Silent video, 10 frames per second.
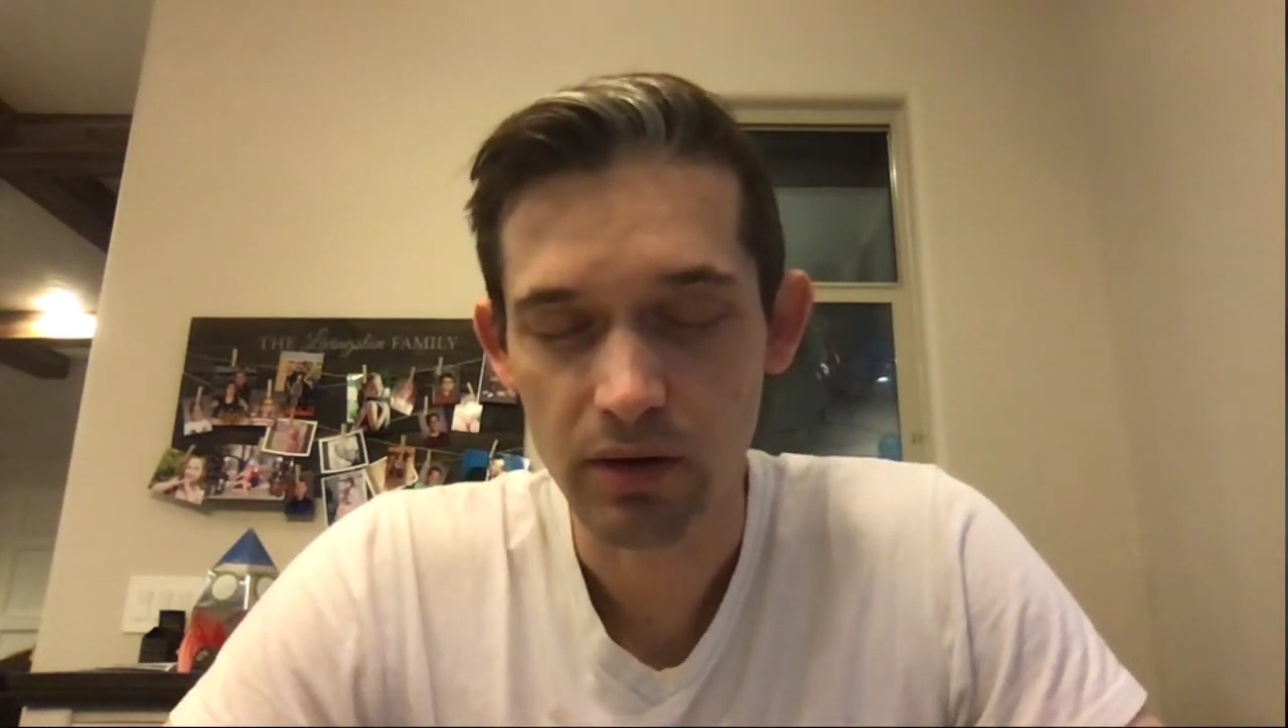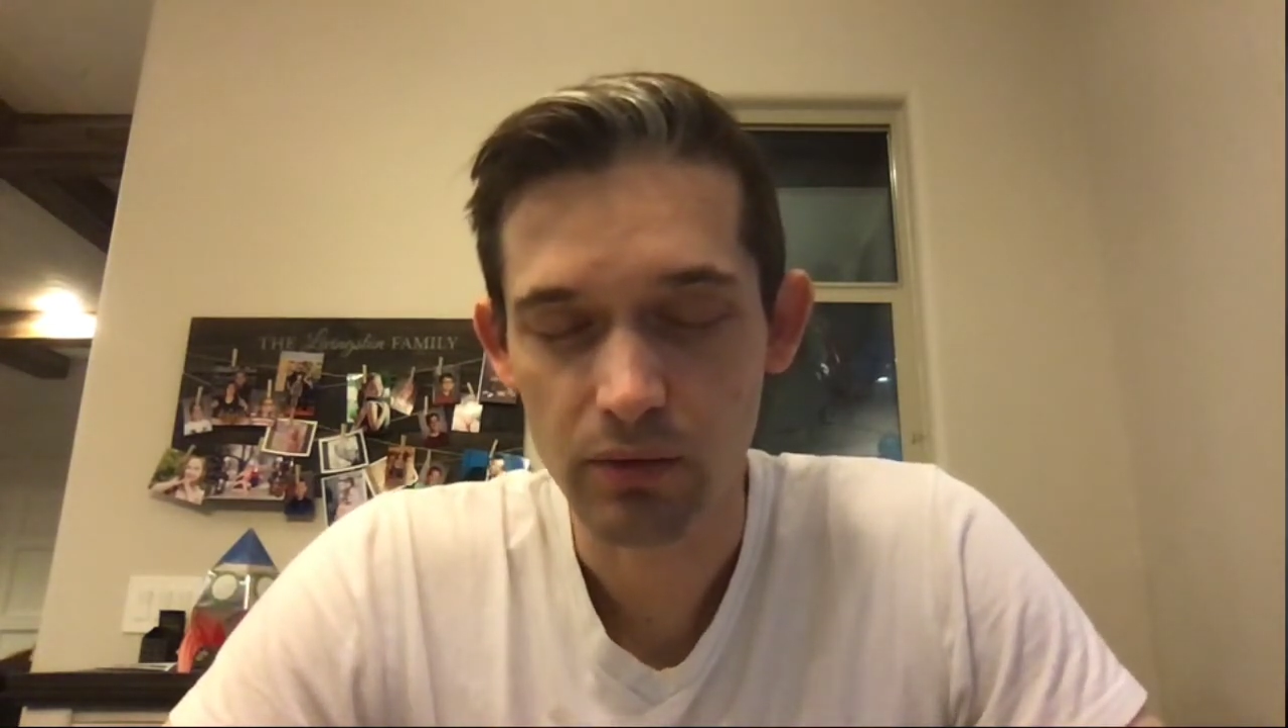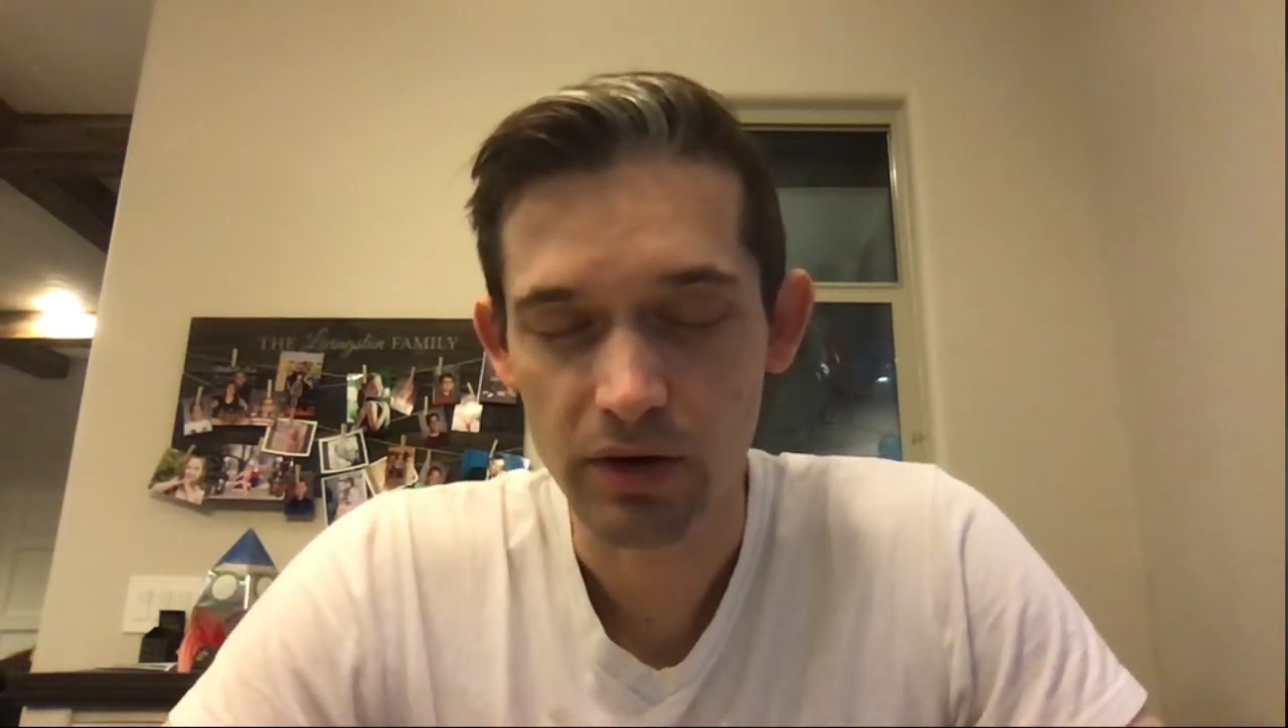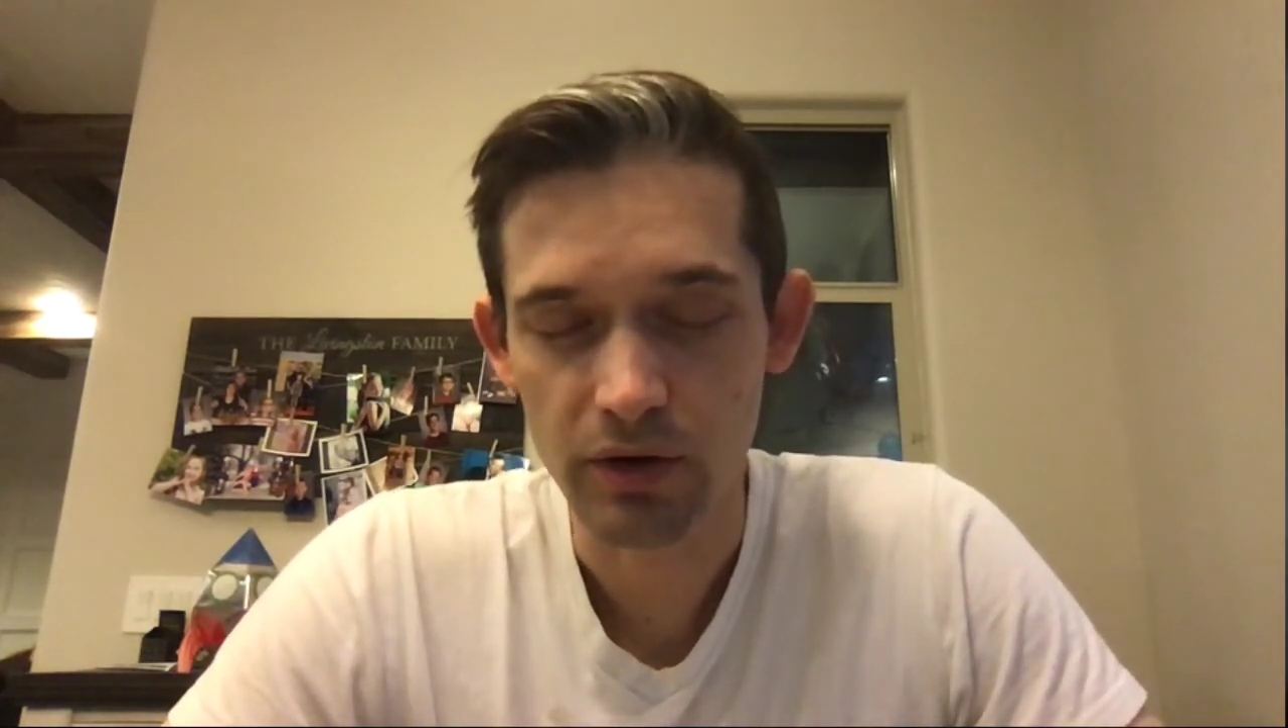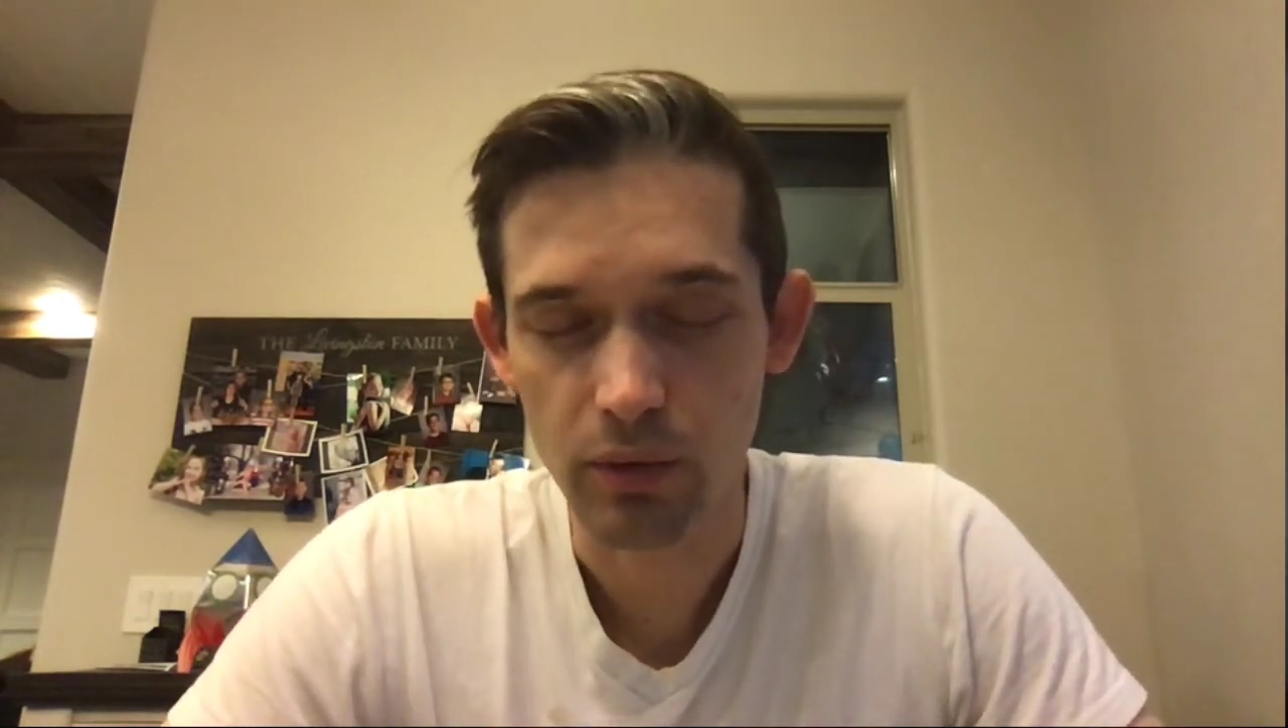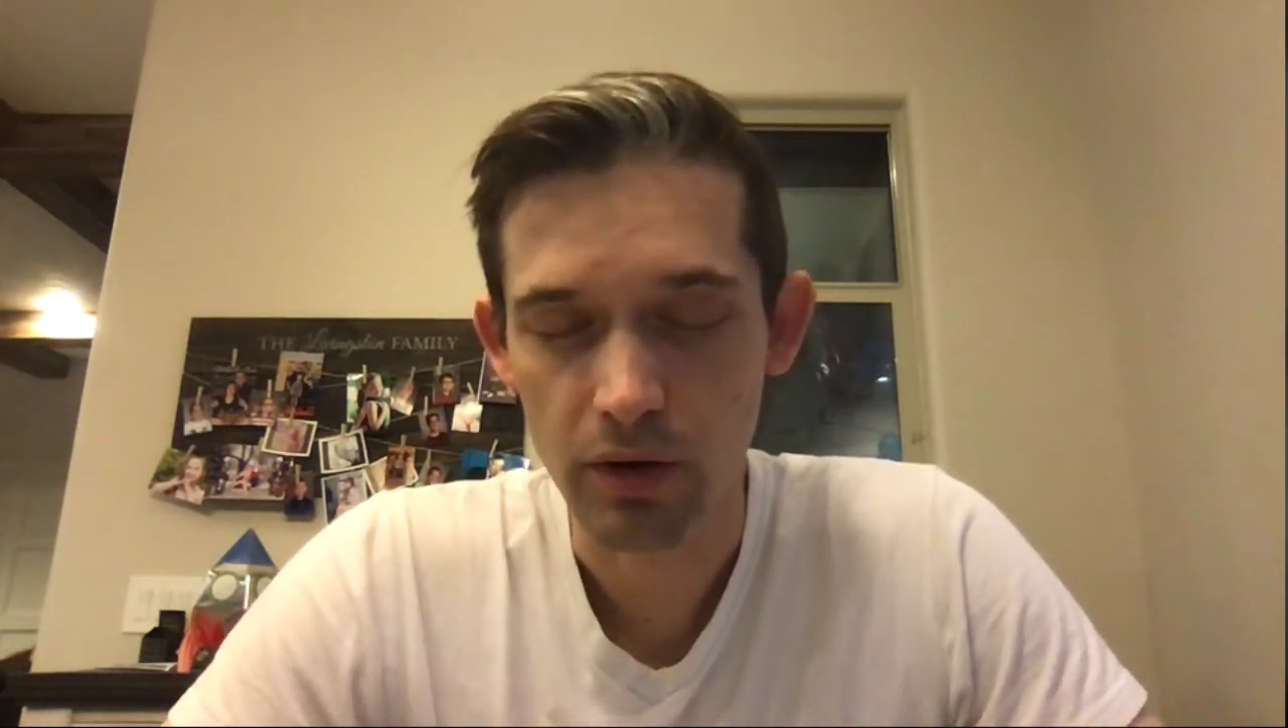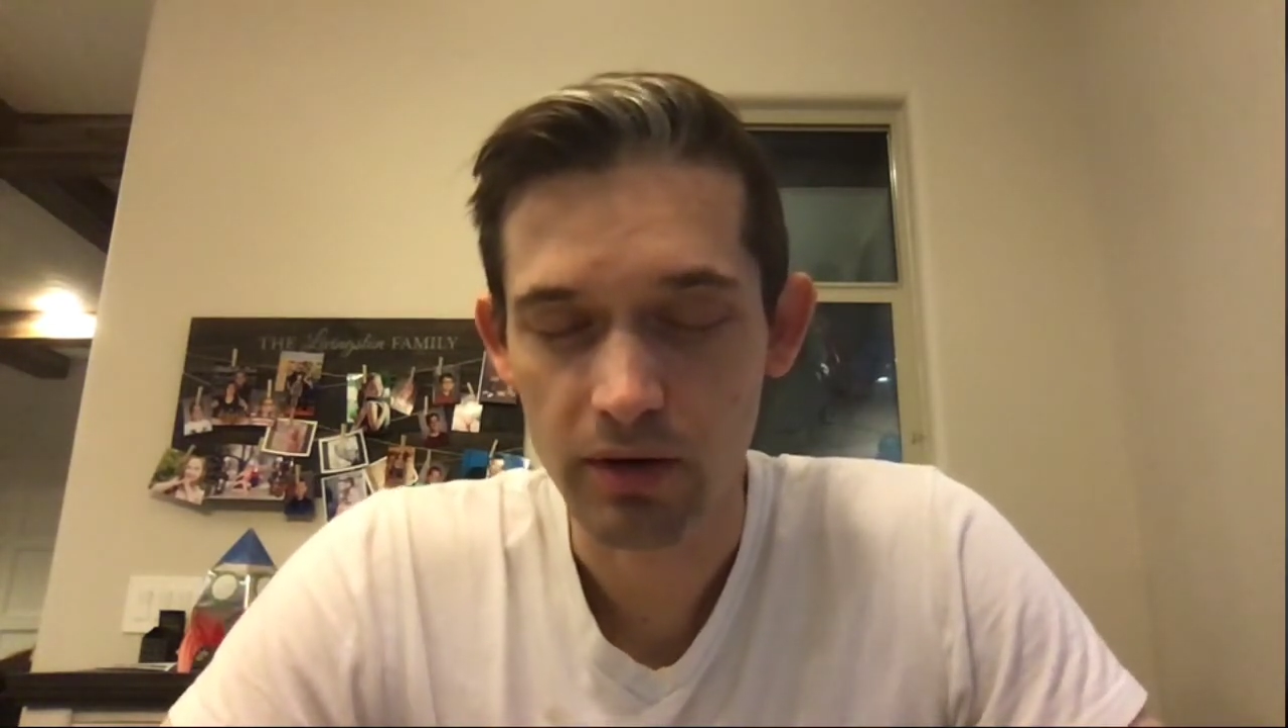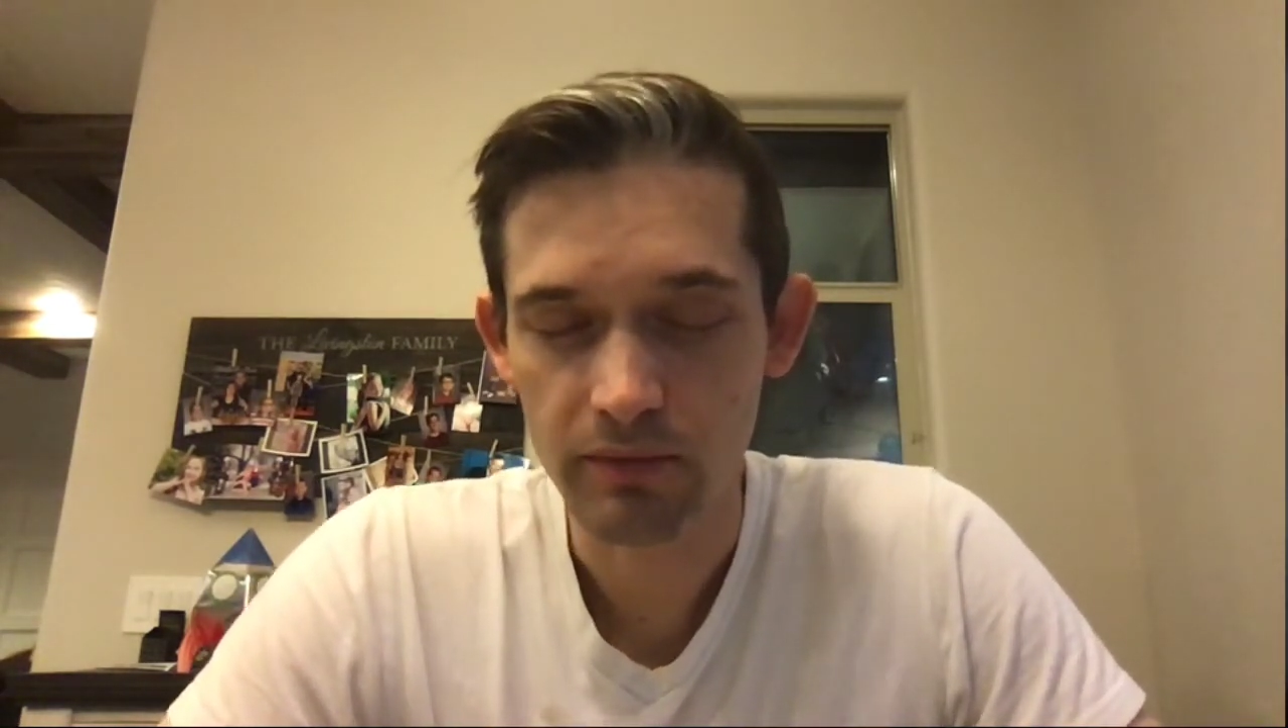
read your word.